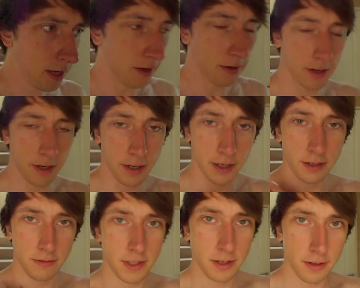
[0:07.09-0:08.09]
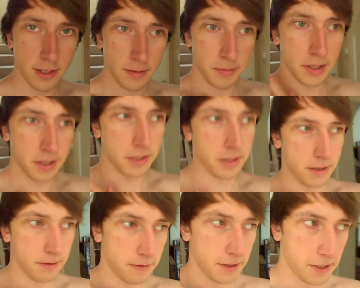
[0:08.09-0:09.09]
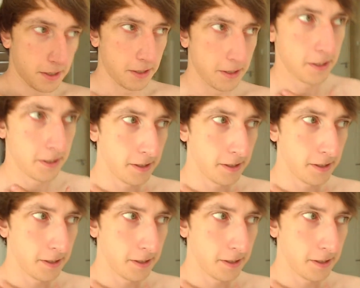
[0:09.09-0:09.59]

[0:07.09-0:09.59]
You can kind of tell that because of uh,